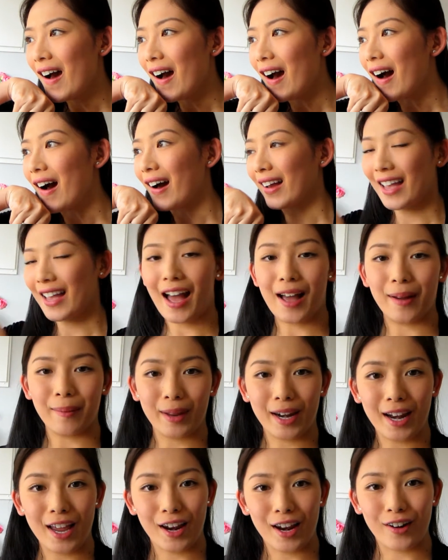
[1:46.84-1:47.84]
uh, yeah,
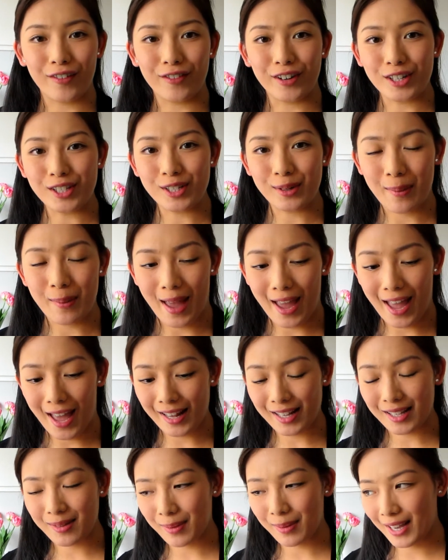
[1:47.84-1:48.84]
I'm gonna head over to my
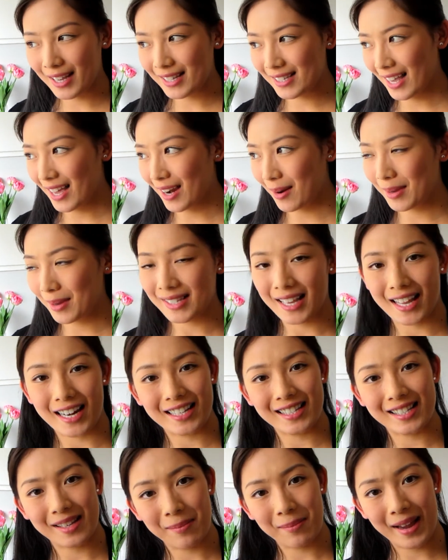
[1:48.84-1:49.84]
aunt's place and I'm
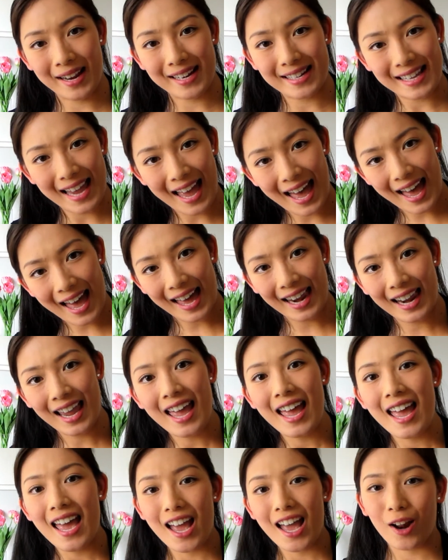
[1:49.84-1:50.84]
excited to see my dad
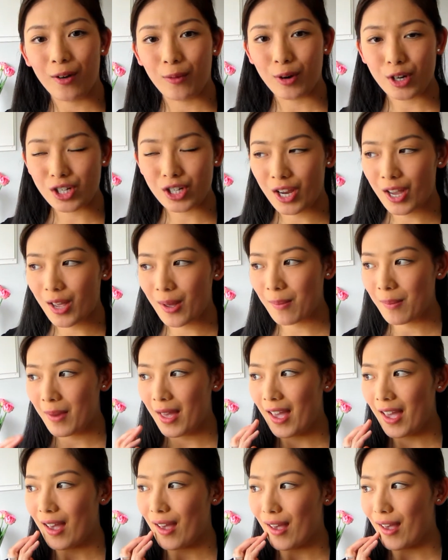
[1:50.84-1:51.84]
and wish him
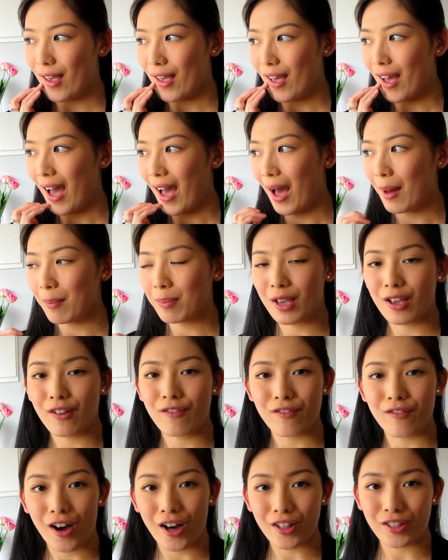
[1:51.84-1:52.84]
a happy
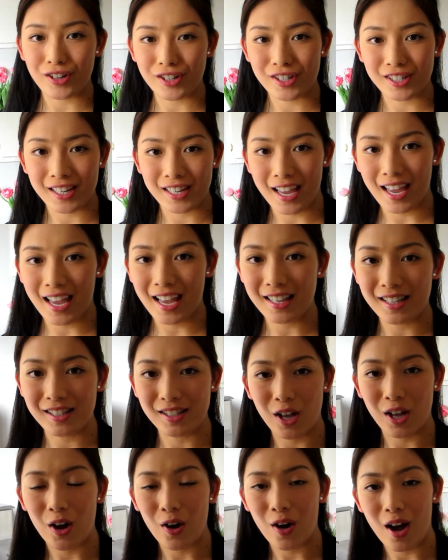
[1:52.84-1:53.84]
Father's Day.
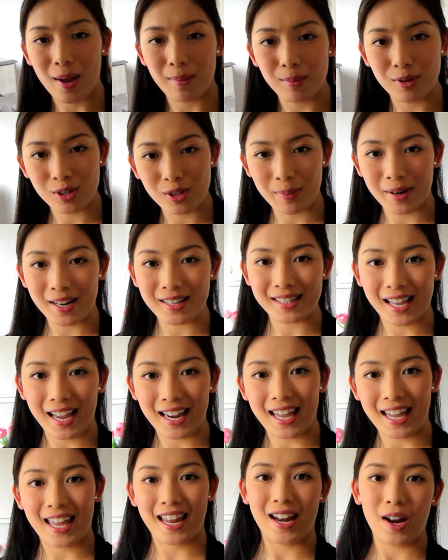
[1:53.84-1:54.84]
So I'm super
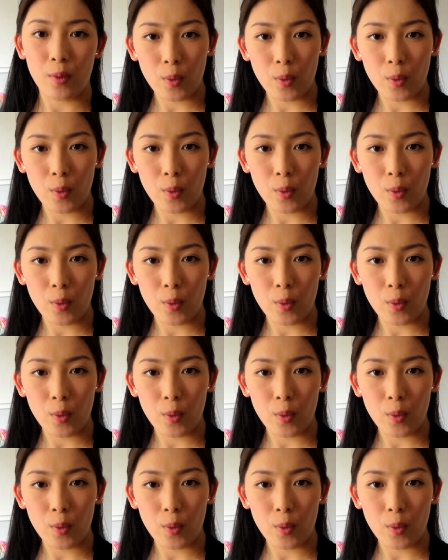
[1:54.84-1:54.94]
excited.